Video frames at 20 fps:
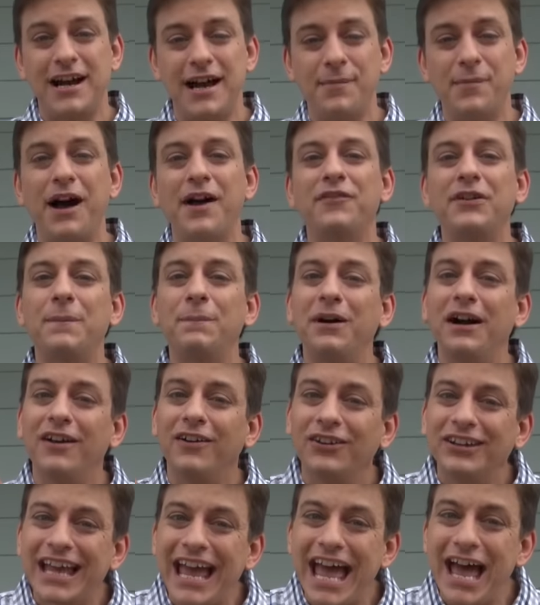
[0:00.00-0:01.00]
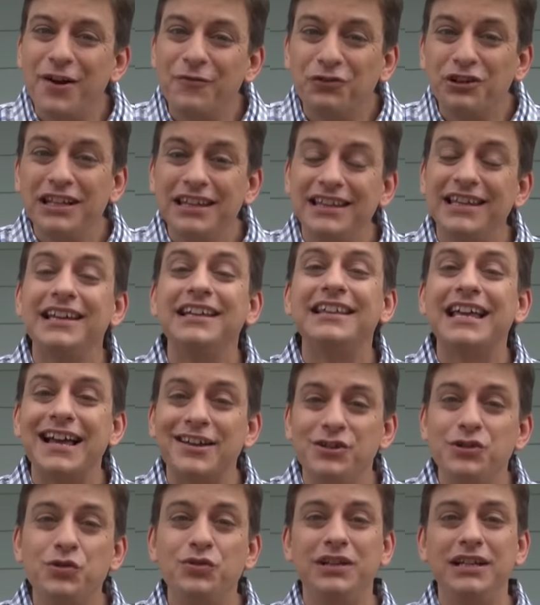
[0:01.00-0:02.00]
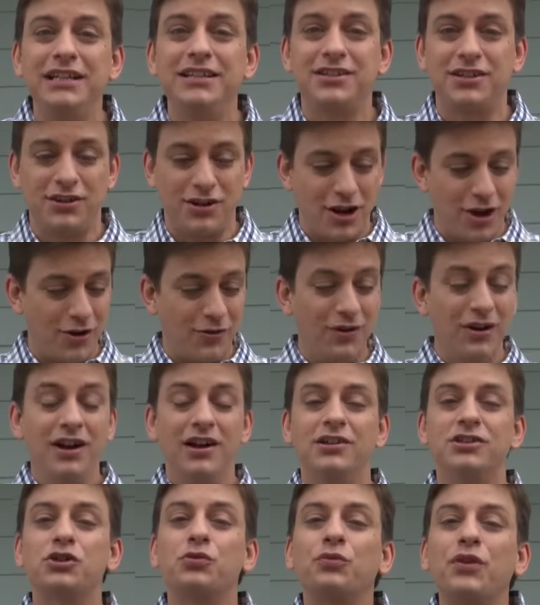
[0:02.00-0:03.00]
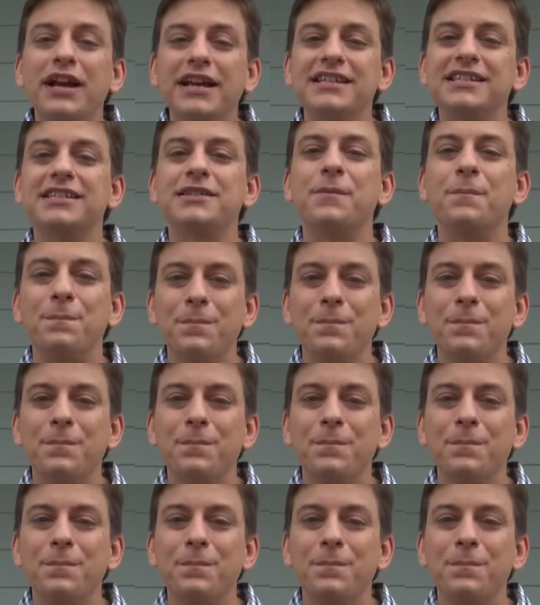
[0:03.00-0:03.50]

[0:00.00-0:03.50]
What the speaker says: time, I've compiled everything that you need to know to raise the